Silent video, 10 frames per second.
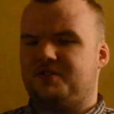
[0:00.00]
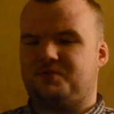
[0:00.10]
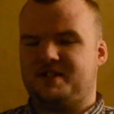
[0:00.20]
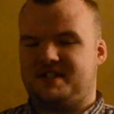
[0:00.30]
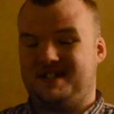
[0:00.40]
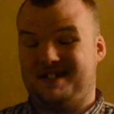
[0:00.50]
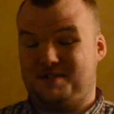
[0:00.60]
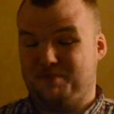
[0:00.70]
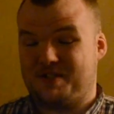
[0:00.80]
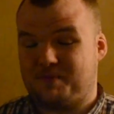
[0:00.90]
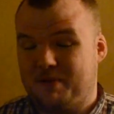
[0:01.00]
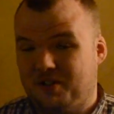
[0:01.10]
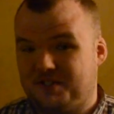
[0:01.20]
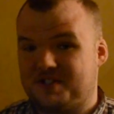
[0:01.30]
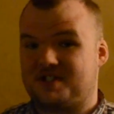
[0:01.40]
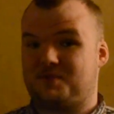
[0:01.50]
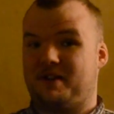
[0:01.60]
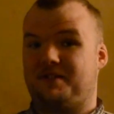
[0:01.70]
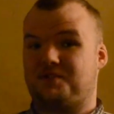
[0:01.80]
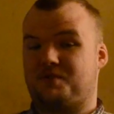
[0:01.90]
The reason it is misspelled is because when
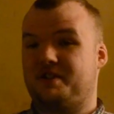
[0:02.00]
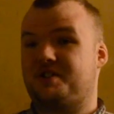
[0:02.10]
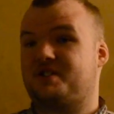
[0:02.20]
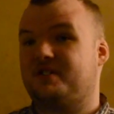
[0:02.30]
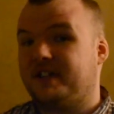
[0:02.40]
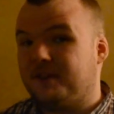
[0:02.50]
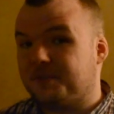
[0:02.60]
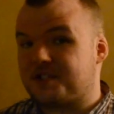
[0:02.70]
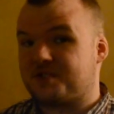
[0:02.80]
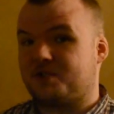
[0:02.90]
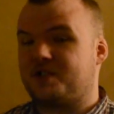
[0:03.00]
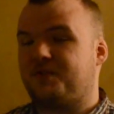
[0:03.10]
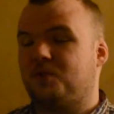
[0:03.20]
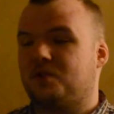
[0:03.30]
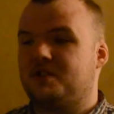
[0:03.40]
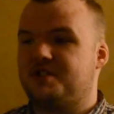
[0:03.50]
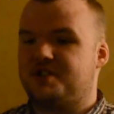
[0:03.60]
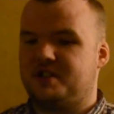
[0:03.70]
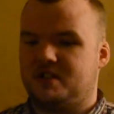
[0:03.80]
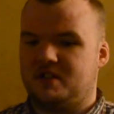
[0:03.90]
I was registering it with SourceForge,